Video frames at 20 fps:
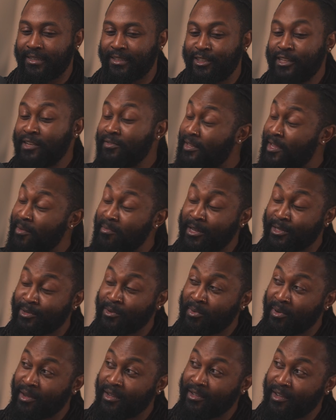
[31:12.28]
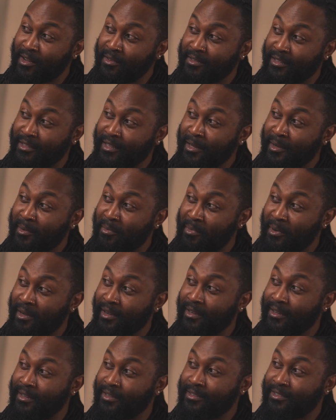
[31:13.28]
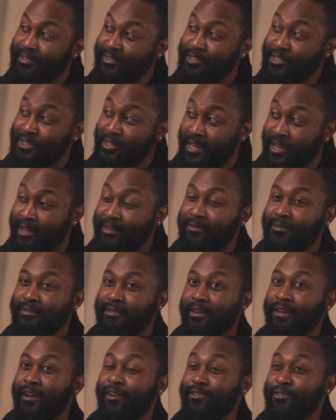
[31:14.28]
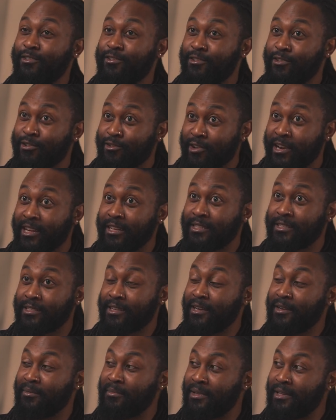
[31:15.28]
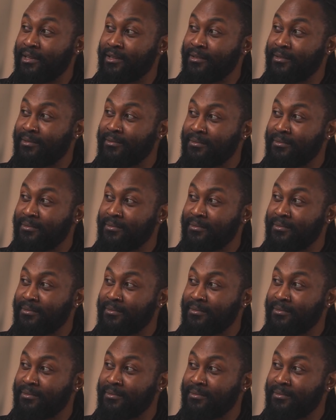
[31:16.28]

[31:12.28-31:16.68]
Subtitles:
she never came back to a party after that, but she had a great time then.